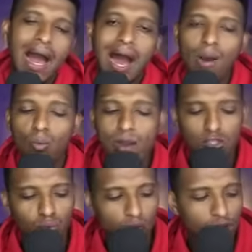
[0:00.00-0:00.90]
away
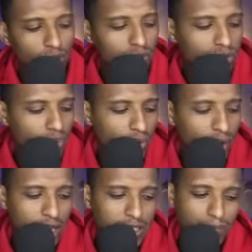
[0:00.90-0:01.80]
to win or draw
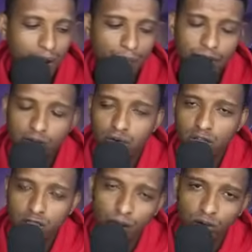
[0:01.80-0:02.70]
is my pick for
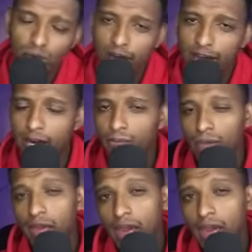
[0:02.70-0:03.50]
this particular game